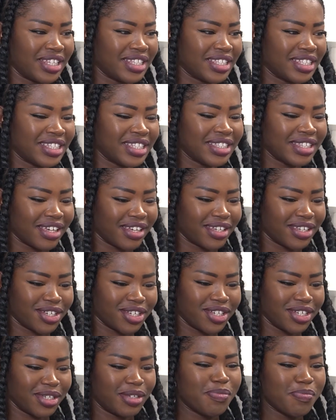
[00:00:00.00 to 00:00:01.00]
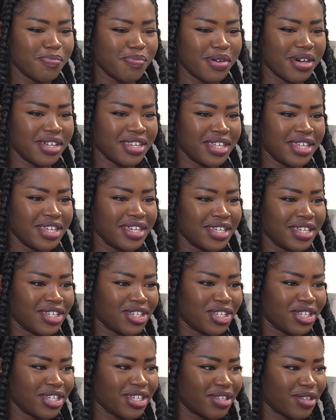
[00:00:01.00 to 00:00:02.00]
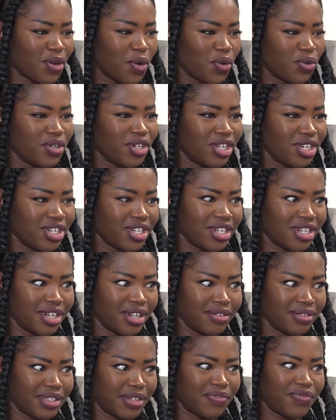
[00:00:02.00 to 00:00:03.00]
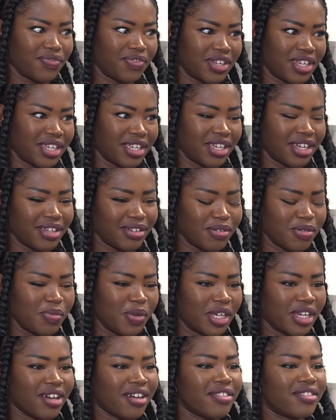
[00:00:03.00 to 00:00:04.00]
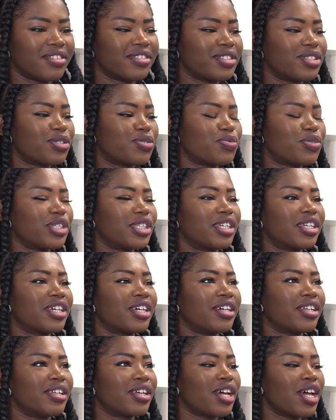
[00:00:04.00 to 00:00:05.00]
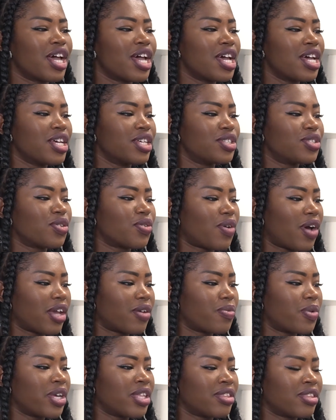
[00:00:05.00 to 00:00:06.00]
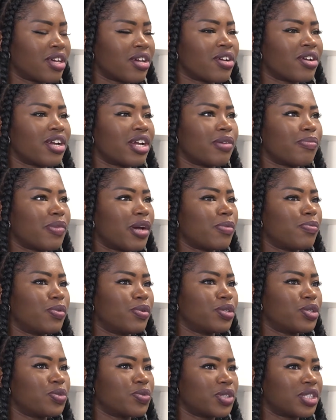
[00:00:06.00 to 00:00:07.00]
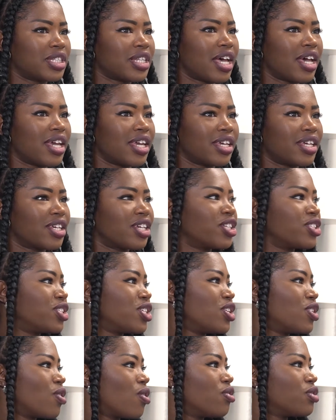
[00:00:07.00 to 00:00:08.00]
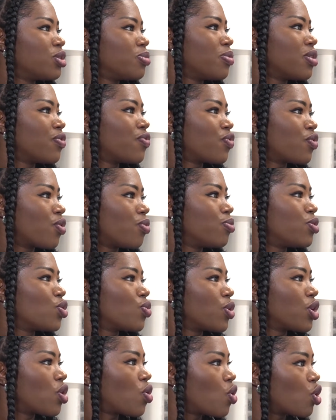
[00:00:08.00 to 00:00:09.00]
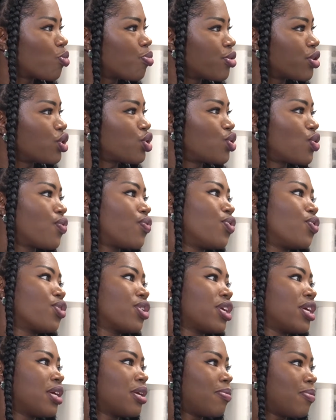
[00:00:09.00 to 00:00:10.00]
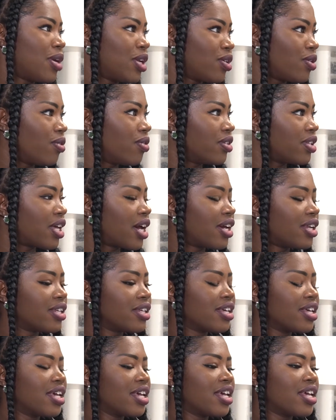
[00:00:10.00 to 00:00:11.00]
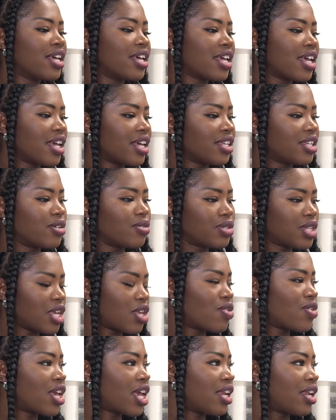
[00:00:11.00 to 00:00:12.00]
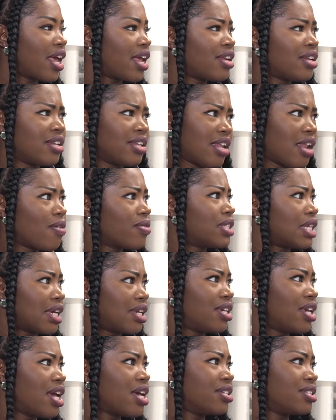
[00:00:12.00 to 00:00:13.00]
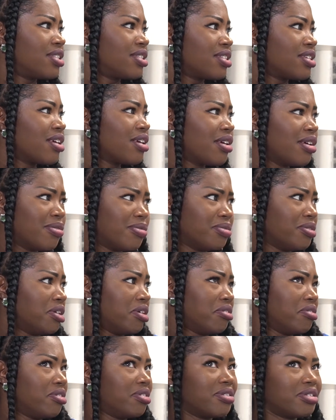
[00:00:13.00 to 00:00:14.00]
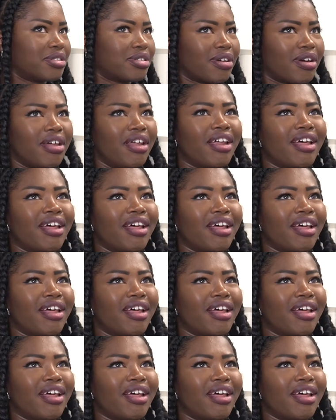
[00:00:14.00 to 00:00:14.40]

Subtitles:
and this is like good money, good condition. I was like freaking out. Oh my God, this is really good. So I went there, and my boss was like, because he knows me from doing corporate show for him and all that. And he was like, you can't handle it. I was like, yes. No, not.